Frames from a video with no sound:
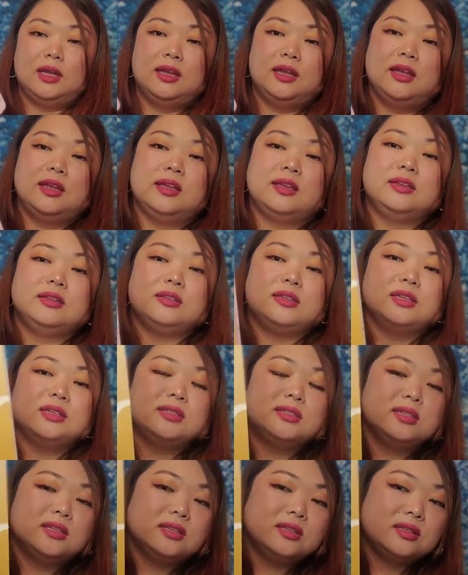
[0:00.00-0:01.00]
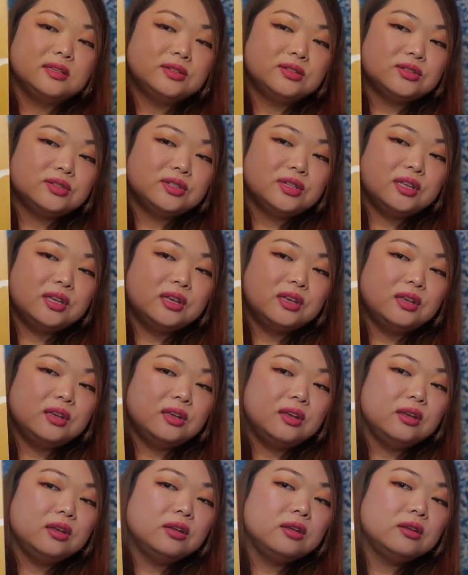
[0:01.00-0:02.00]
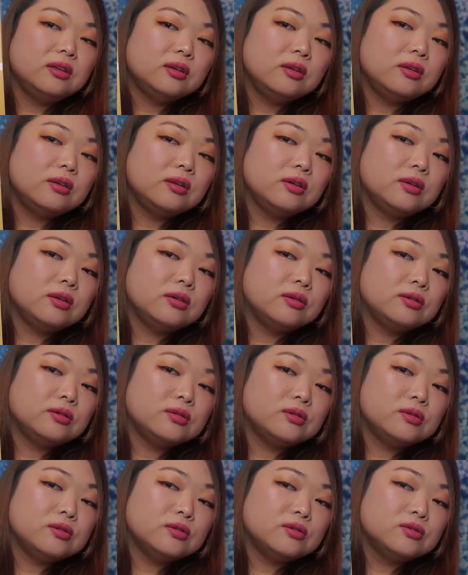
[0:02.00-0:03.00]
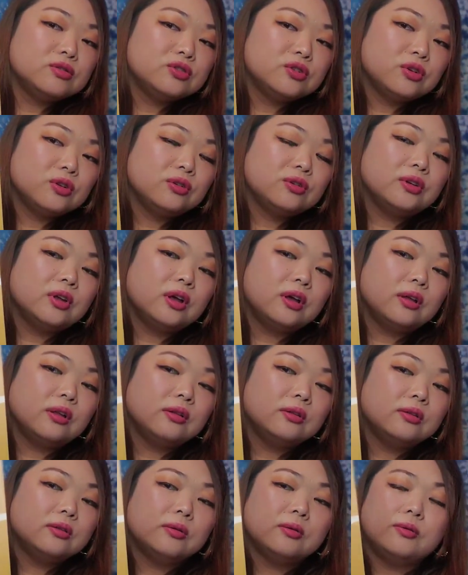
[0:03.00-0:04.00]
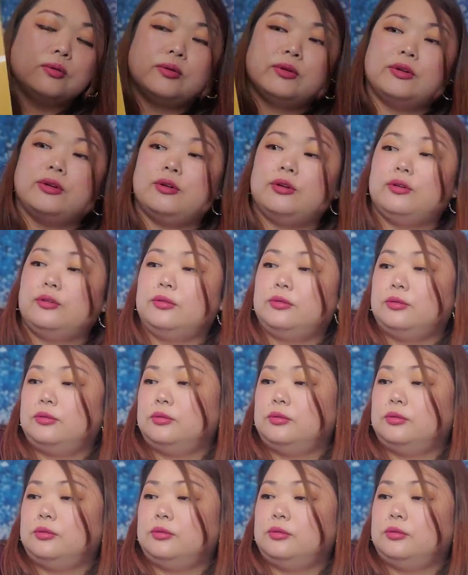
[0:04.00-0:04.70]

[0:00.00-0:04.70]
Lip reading: And this is the journal, or